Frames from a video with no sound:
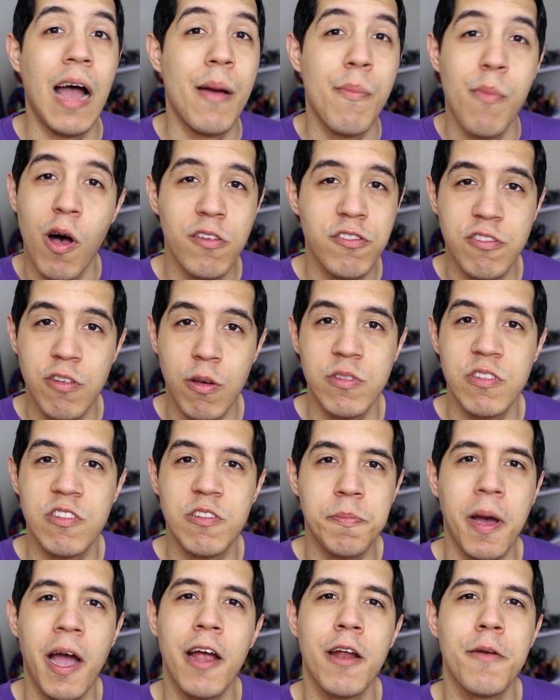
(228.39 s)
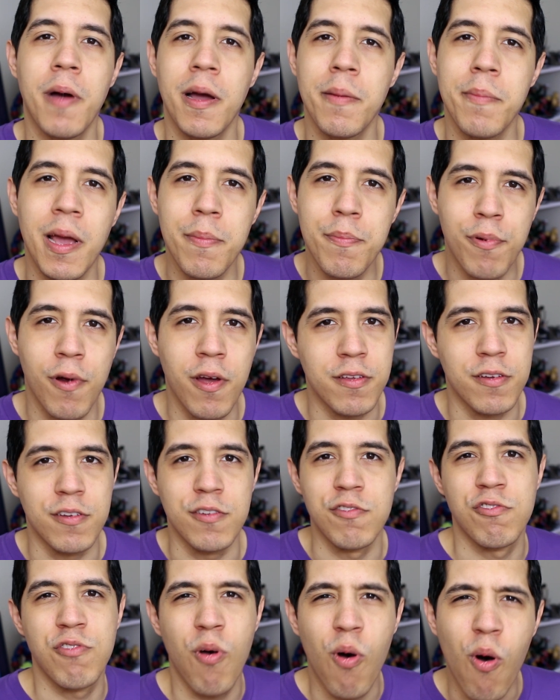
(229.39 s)
I'm also inspired by my
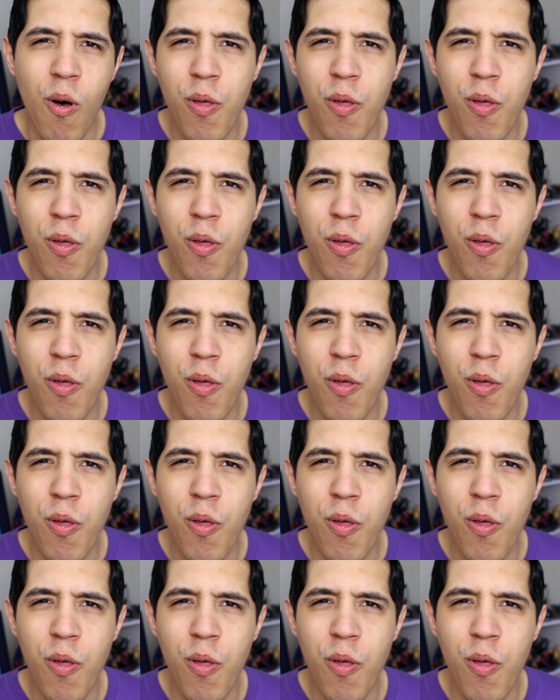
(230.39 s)
brothers.